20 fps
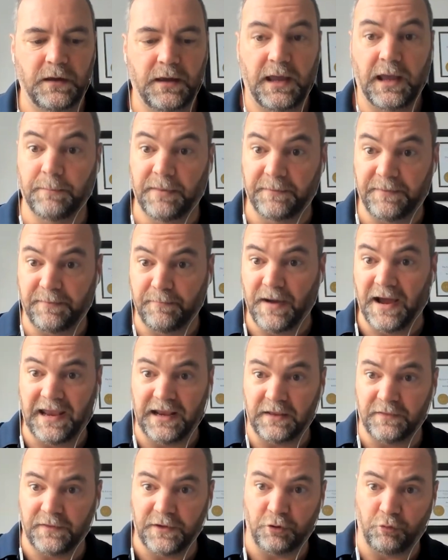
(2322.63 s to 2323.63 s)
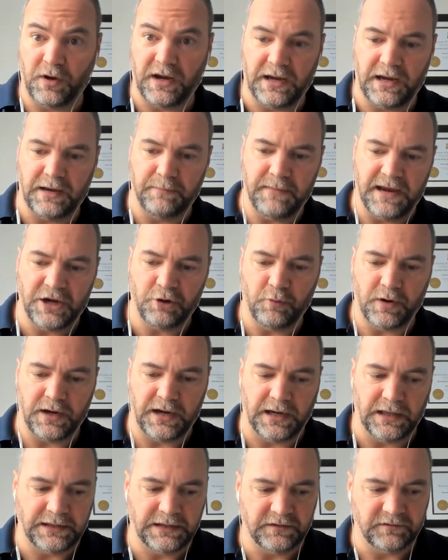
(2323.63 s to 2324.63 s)
But the main gray
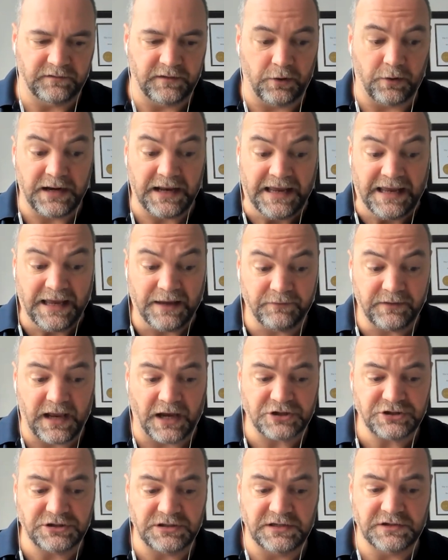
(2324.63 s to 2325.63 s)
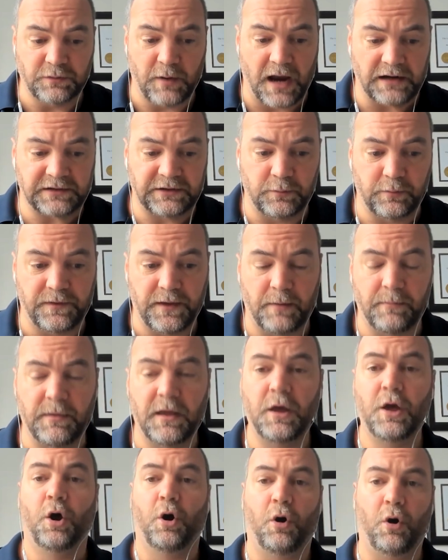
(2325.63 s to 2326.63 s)
alien is there, and I haven't actually interacted with them.
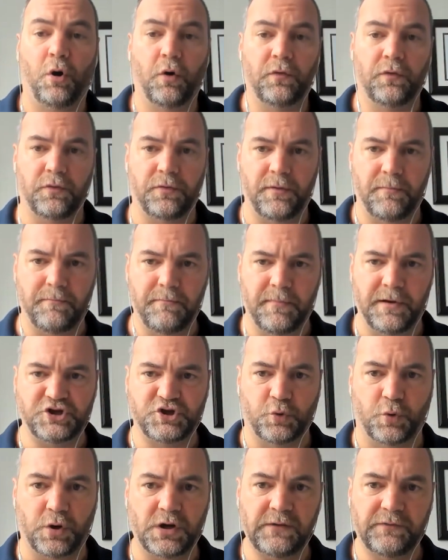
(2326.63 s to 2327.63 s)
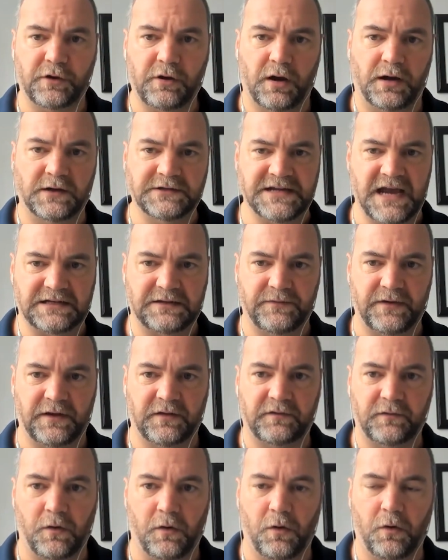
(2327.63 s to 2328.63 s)
The majority of the contact
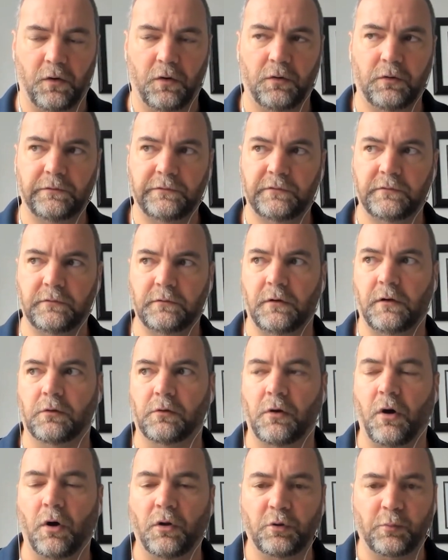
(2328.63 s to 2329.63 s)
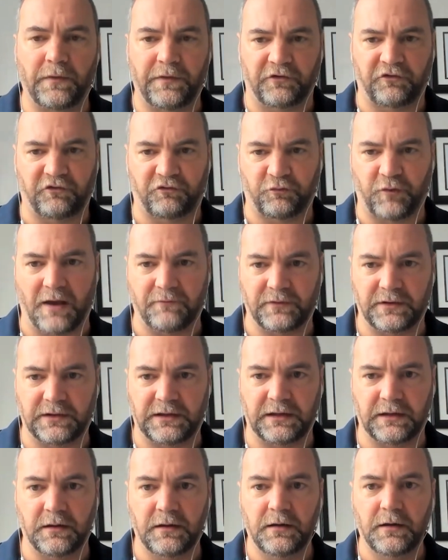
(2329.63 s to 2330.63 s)
events are all around this
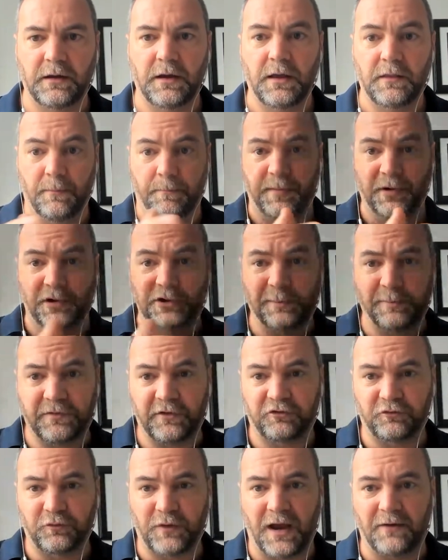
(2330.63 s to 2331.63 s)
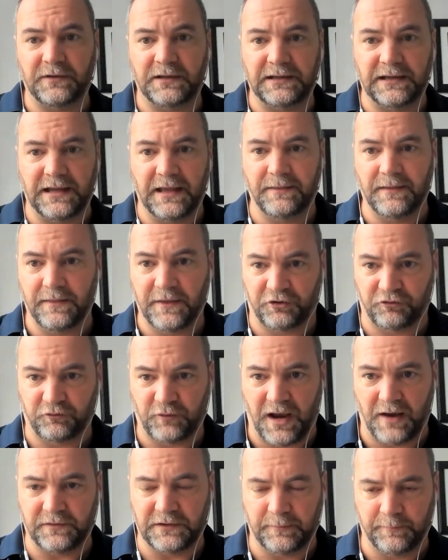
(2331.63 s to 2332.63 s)
traveling, the buildup of the traveling, and then the
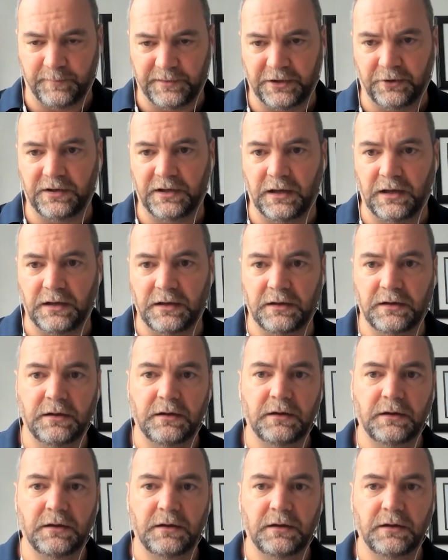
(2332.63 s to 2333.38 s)
traveling period,